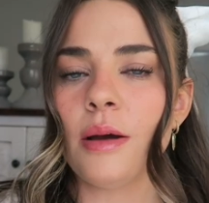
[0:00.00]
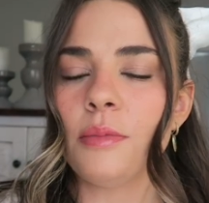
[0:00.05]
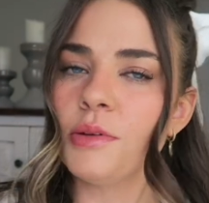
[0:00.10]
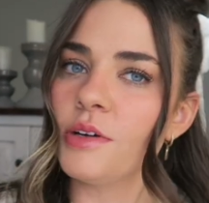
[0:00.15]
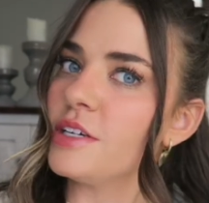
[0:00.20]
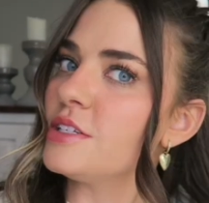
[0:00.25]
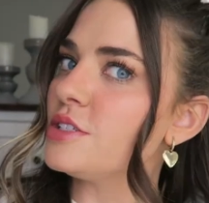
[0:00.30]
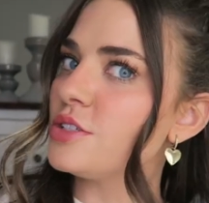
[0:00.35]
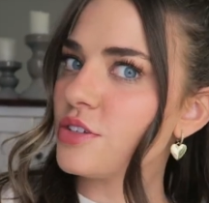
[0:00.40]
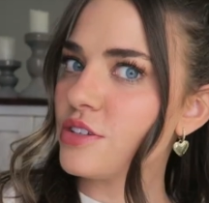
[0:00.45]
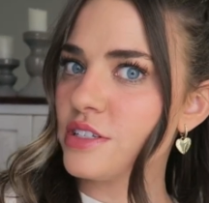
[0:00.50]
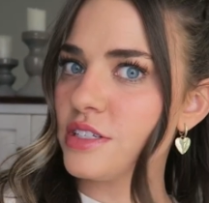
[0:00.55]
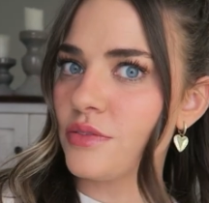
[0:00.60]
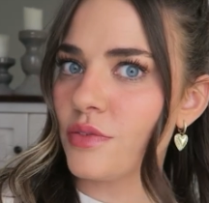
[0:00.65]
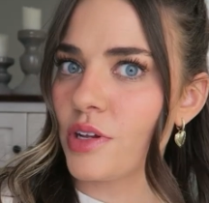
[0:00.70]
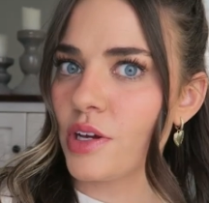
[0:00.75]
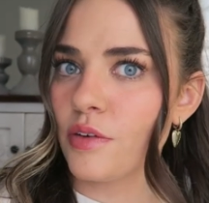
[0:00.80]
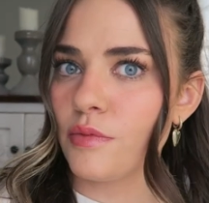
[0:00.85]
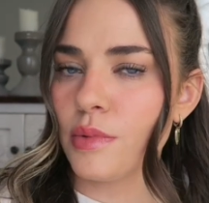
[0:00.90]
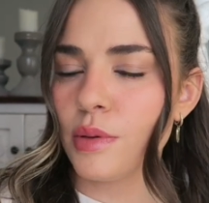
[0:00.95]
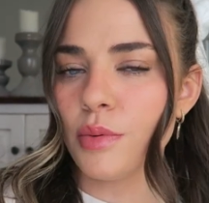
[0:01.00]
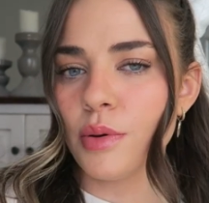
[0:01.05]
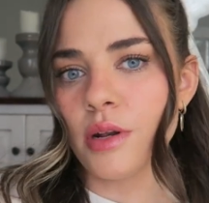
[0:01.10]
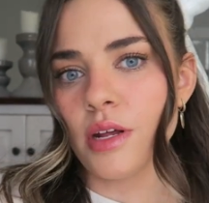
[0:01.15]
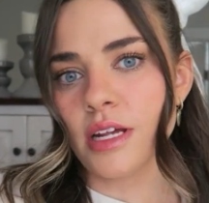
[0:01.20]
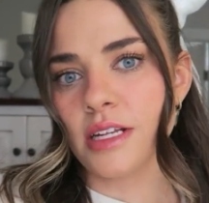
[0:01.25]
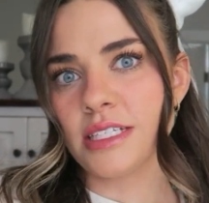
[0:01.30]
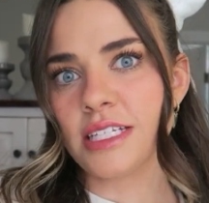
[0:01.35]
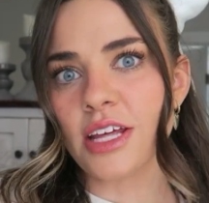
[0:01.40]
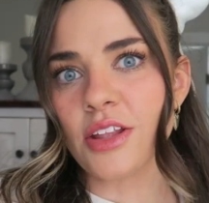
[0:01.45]
I hope you guys enjoyed this video of me
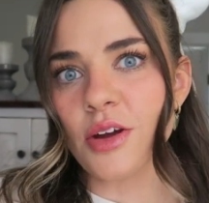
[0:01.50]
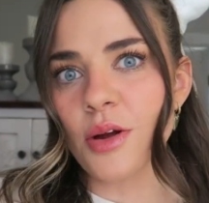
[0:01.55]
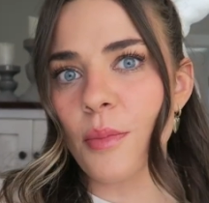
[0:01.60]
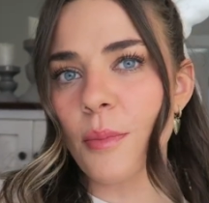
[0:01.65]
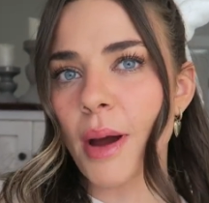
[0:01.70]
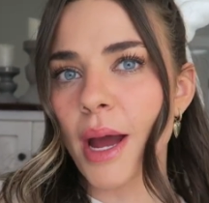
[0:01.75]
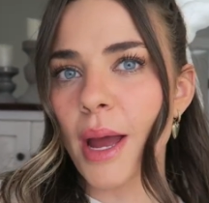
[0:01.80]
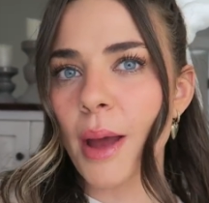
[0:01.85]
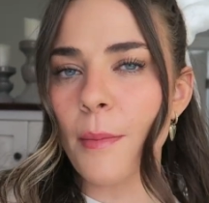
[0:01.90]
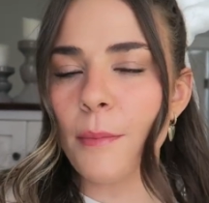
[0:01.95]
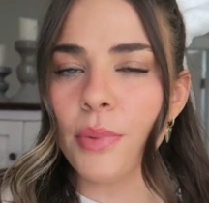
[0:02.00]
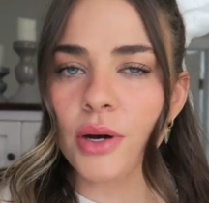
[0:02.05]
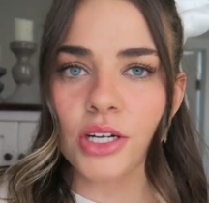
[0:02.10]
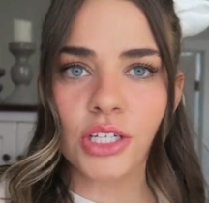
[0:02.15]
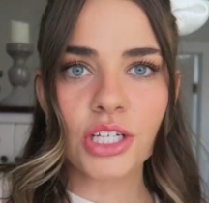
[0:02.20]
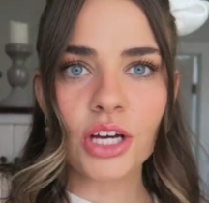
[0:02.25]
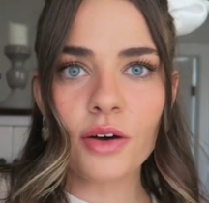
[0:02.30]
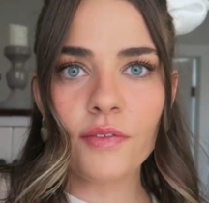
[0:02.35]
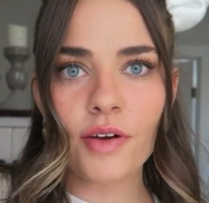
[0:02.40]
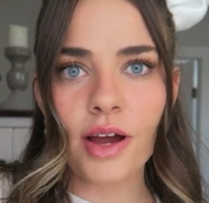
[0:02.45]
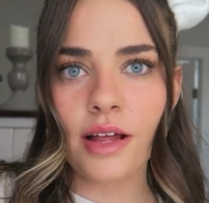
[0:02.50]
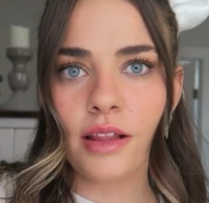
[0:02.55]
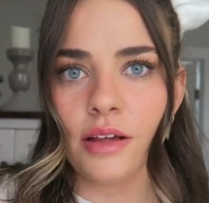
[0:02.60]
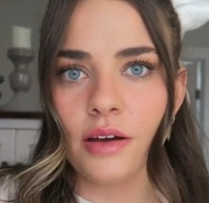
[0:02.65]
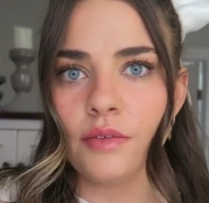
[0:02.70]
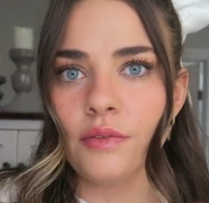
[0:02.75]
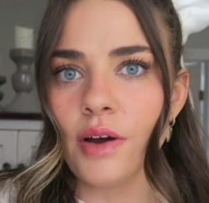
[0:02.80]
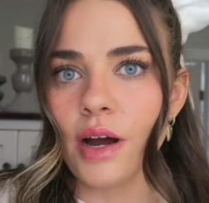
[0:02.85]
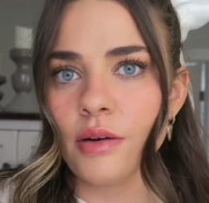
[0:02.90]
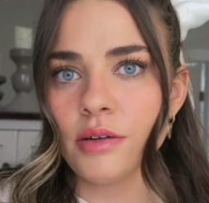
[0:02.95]
putting together my bookshelf. I
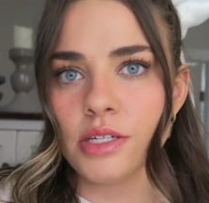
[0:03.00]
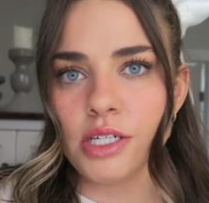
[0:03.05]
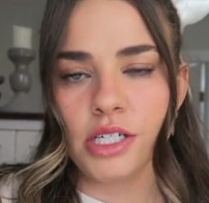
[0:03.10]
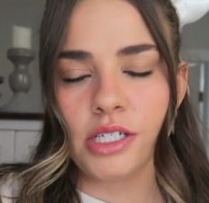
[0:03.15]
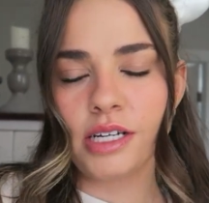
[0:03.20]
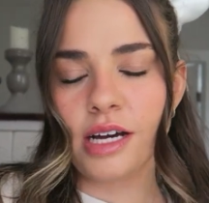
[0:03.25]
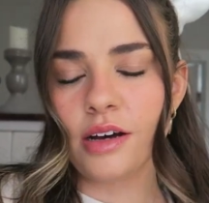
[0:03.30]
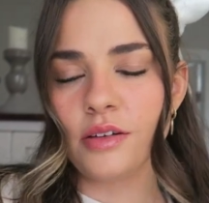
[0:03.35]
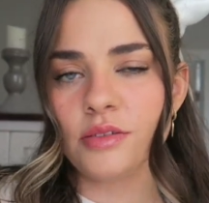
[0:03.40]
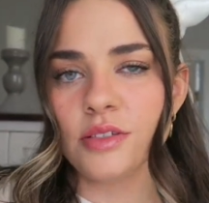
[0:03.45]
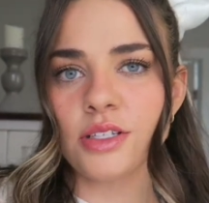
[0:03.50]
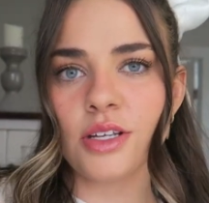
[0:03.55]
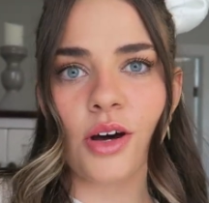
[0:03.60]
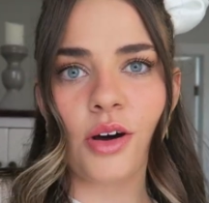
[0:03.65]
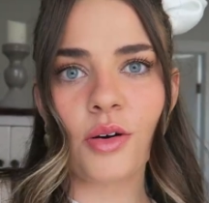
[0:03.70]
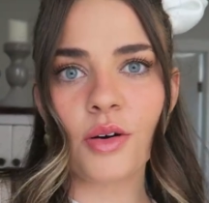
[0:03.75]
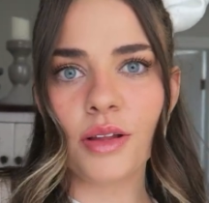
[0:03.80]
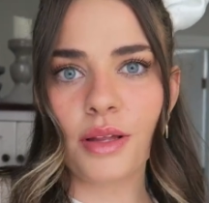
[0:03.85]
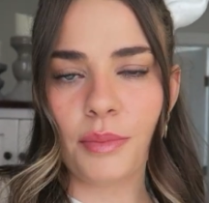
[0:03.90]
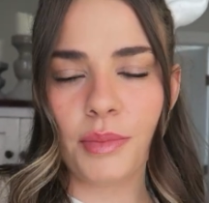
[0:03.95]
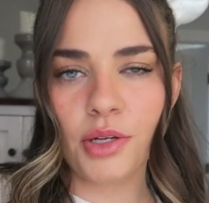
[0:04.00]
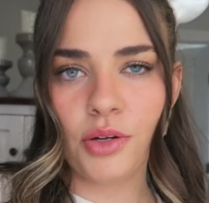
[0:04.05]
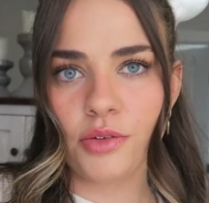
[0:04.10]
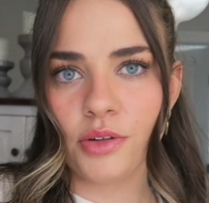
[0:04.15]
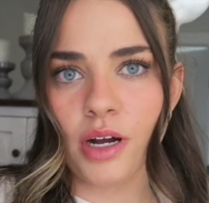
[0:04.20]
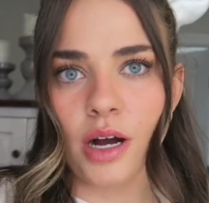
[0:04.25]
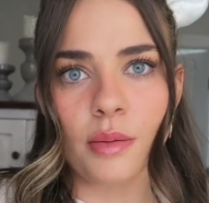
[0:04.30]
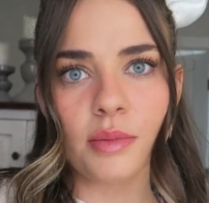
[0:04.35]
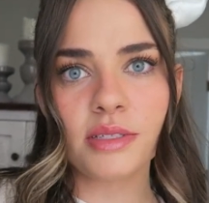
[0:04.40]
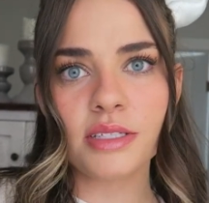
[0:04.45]
love how it turned out. So let me know in
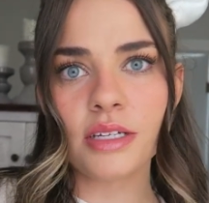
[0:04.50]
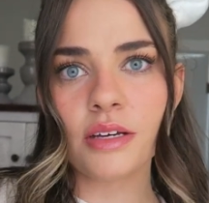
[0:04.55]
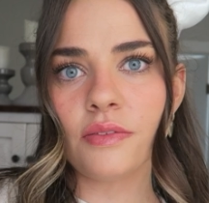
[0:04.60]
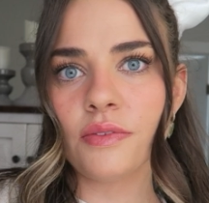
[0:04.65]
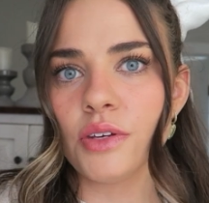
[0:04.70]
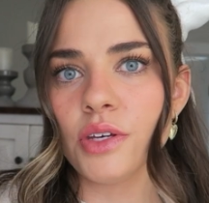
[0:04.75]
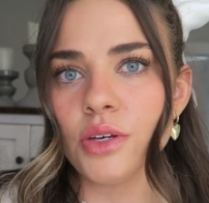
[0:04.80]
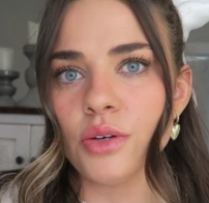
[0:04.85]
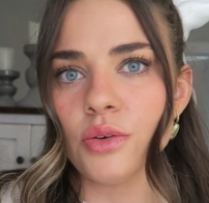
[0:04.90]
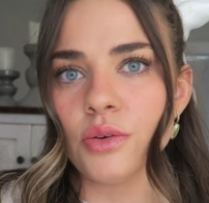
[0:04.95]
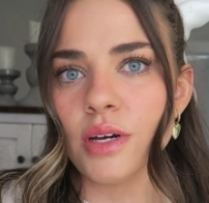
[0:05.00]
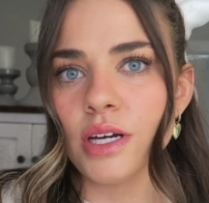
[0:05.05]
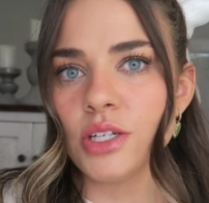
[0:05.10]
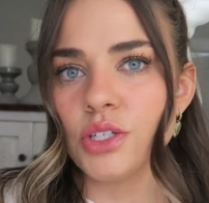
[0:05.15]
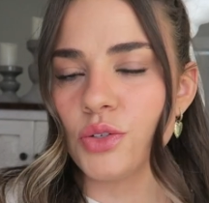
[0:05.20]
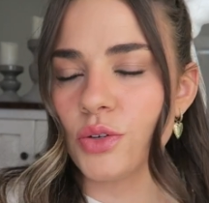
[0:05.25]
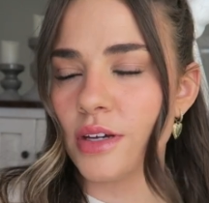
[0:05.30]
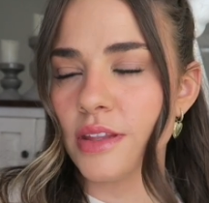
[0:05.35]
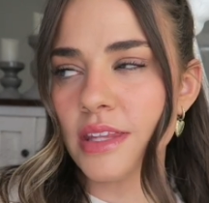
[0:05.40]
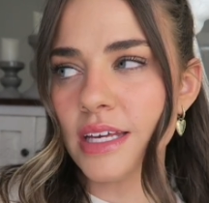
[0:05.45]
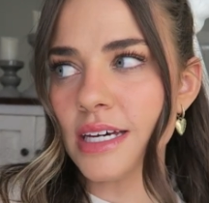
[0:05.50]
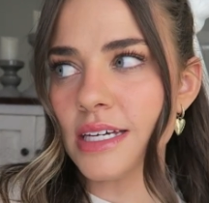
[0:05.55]
the comments if you enjoyed